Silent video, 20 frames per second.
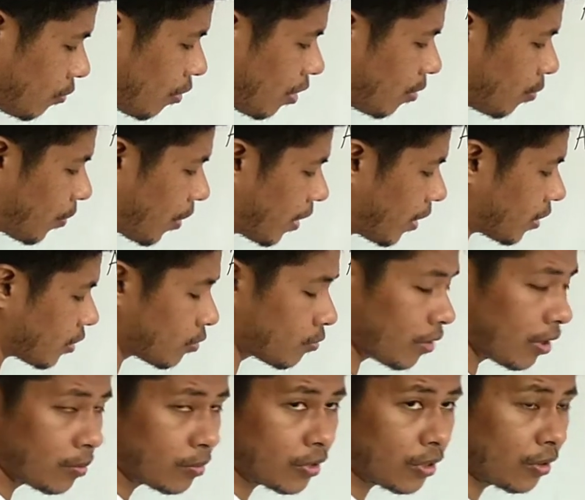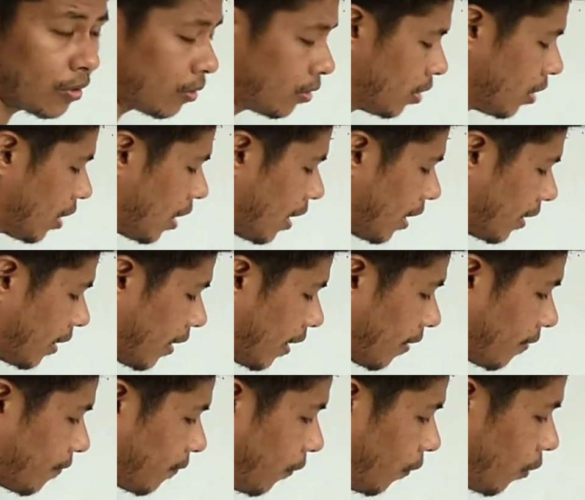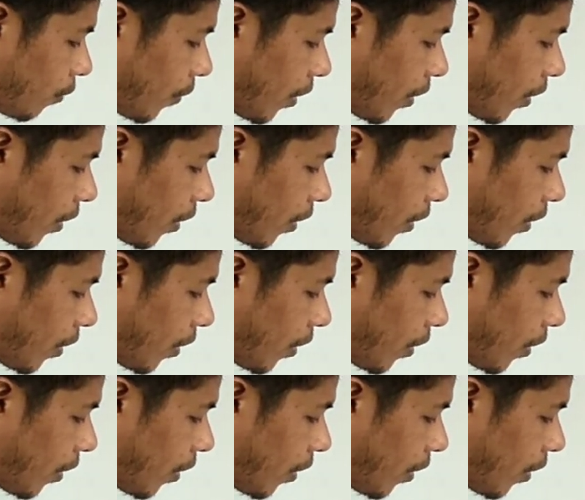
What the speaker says: 12 minus 12, 0. Then 4